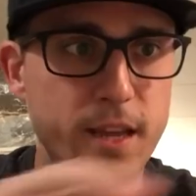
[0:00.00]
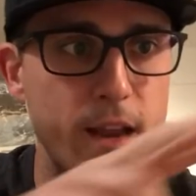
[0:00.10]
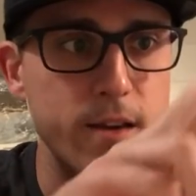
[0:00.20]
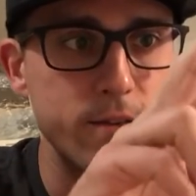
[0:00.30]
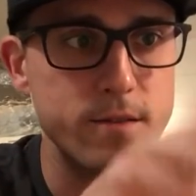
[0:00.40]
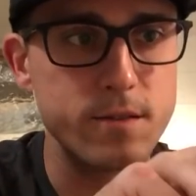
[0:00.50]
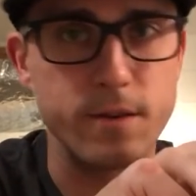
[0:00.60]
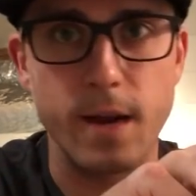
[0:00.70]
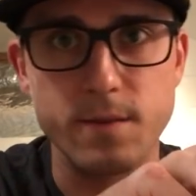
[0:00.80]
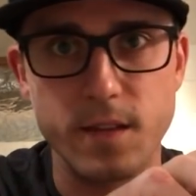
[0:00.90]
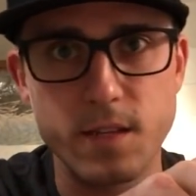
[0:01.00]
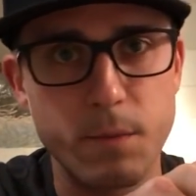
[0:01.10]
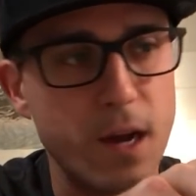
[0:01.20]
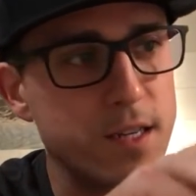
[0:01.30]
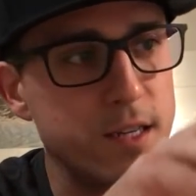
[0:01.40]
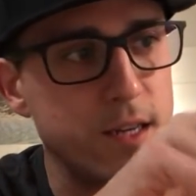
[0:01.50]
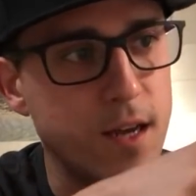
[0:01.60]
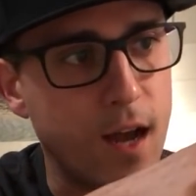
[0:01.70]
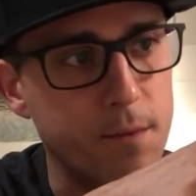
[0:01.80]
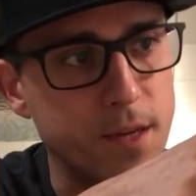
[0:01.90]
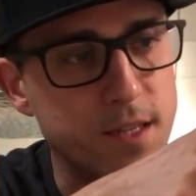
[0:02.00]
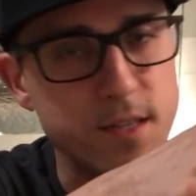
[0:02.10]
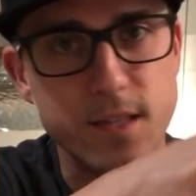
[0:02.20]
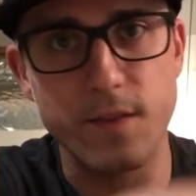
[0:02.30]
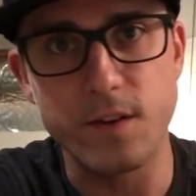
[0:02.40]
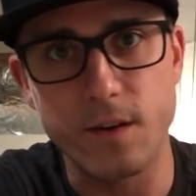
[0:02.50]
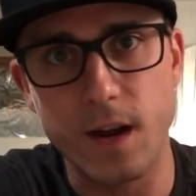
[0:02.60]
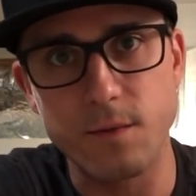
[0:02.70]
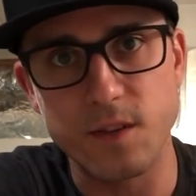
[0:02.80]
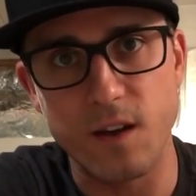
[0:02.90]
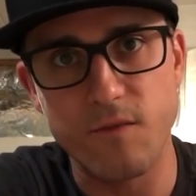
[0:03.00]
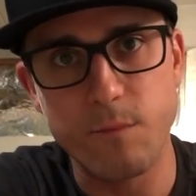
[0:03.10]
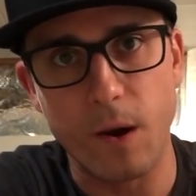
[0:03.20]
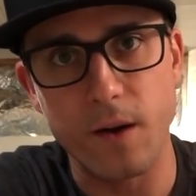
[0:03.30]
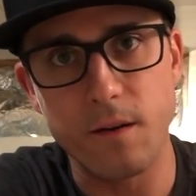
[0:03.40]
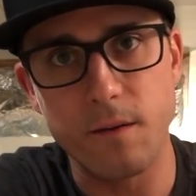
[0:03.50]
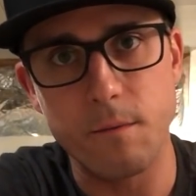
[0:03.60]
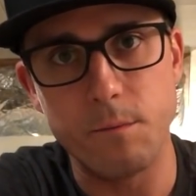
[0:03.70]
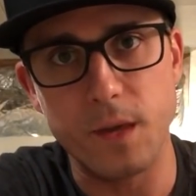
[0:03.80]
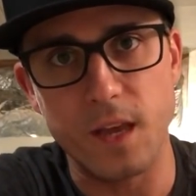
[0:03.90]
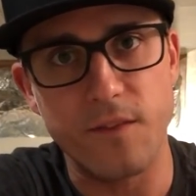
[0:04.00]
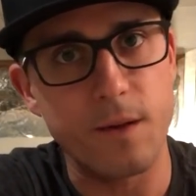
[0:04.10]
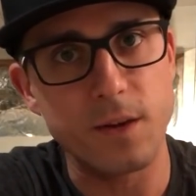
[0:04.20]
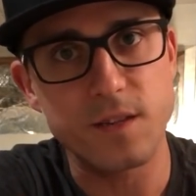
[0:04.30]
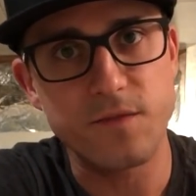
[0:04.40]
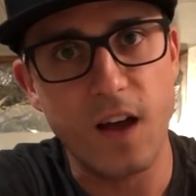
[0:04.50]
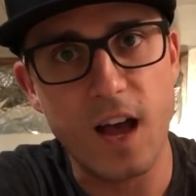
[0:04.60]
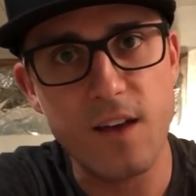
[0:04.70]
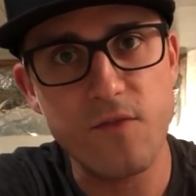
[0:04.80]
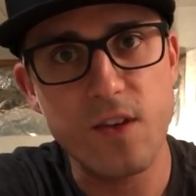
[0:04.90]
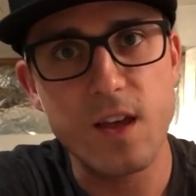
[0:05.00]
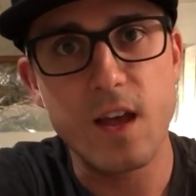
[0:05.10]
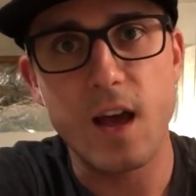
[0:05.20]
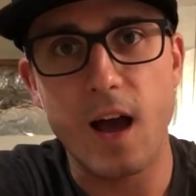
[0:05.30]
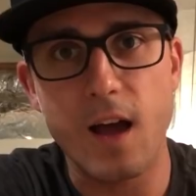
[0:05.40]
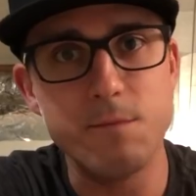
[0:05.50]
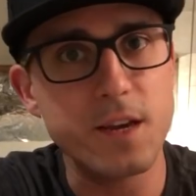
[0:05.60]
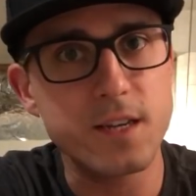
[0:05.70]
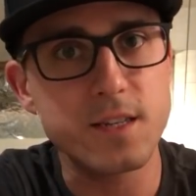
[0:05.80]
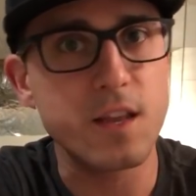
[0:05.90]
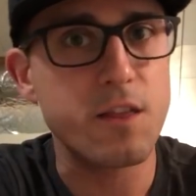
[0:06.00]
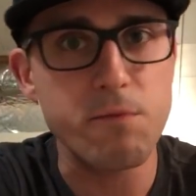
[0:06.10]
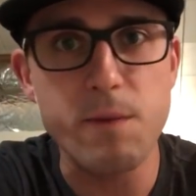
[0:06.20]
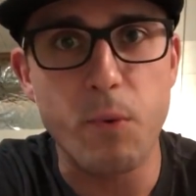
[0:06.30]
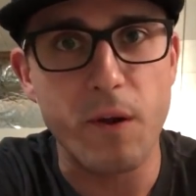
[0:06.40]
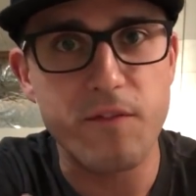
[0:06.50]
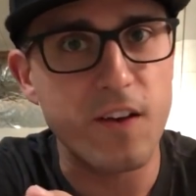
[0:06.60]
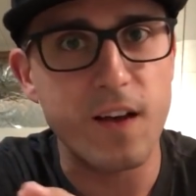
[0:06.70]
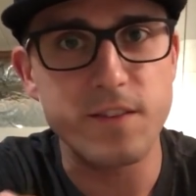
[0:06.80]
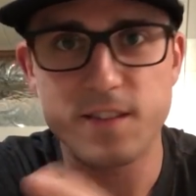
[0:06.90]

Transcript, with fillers: ten grams of this epoxy, I mix seven grams of part B. If I mix five, I mix three point five.